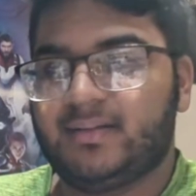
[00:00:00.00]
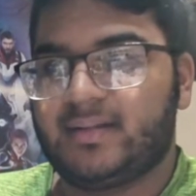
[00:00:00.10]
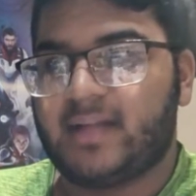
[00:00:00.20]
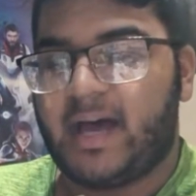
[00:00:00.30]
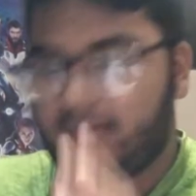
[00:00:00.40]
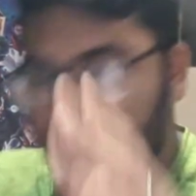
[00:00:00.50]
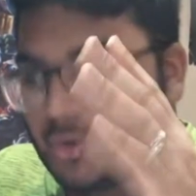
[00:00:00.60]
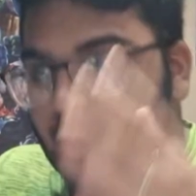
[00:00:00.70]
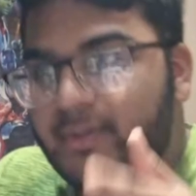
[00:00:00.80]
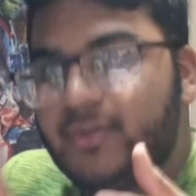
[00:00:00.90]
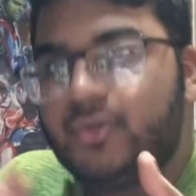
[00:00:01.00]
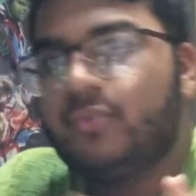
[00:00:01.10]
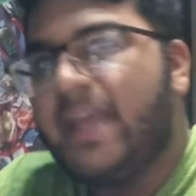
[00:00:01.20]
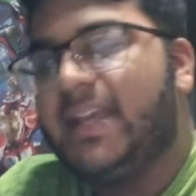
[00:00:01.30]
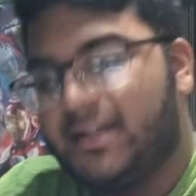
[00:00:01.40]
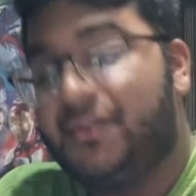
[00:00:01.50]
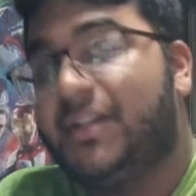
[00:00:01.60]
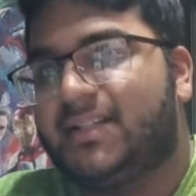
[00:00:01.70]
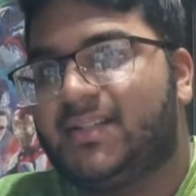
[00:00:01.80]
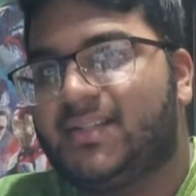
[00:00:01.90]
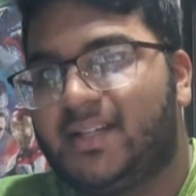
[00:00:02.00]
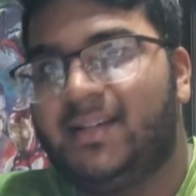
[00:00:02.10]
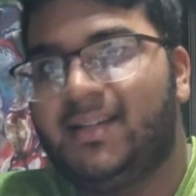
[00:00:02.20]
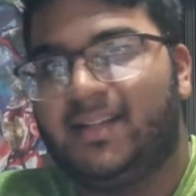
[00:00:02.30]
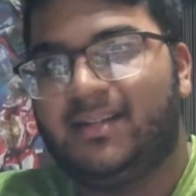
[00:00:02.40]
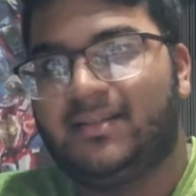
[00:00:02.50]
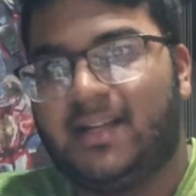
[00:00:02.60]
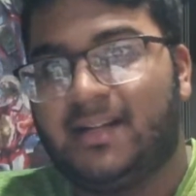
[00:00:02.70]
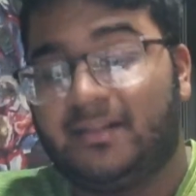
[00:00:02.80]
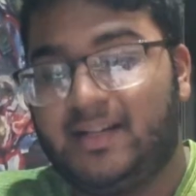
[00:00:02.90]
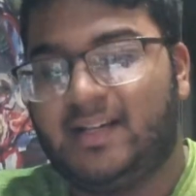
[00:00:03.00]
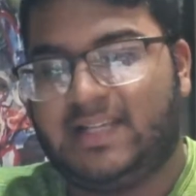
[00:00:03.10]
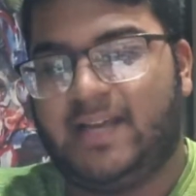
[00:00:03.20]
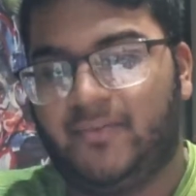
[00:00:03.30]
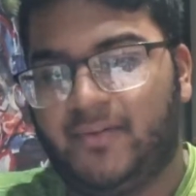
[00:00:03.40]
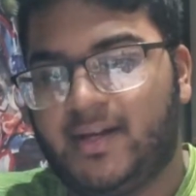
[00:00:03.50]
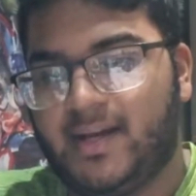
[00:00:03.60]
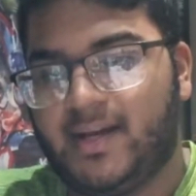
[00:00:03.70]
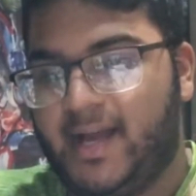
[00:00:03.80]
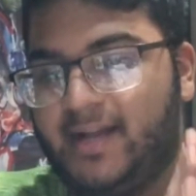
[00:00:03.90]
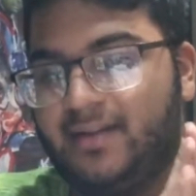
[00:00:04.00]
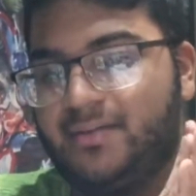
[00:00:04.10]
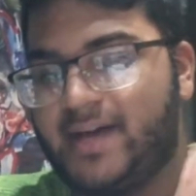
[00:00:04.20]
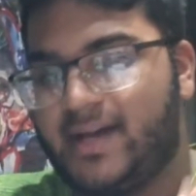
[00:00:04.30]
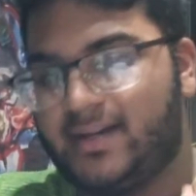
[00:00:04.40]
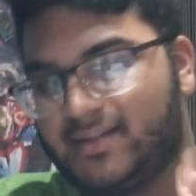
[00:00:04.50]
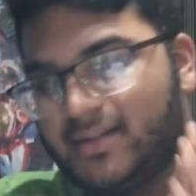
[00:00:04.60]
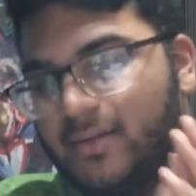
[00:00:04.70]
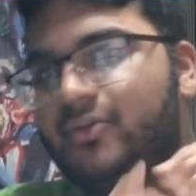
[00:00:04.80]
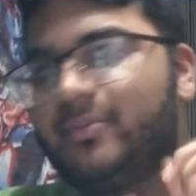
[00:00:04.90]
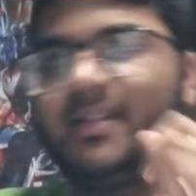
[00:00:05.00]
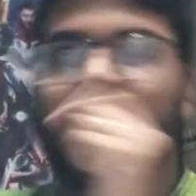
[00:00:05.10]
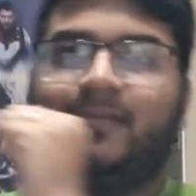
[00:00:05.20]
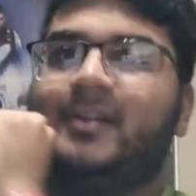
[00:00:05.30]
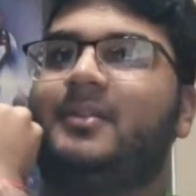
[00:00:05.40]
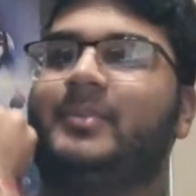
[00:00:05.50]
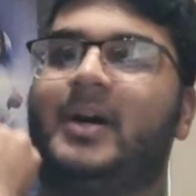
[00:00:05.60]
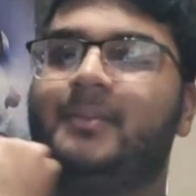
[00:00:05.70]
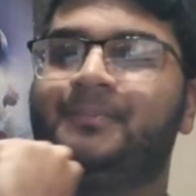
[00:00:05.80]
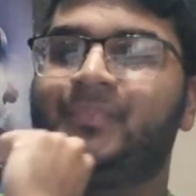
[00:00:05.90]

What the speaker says: I'm going to make this in real life, and that is going to be the difficult part.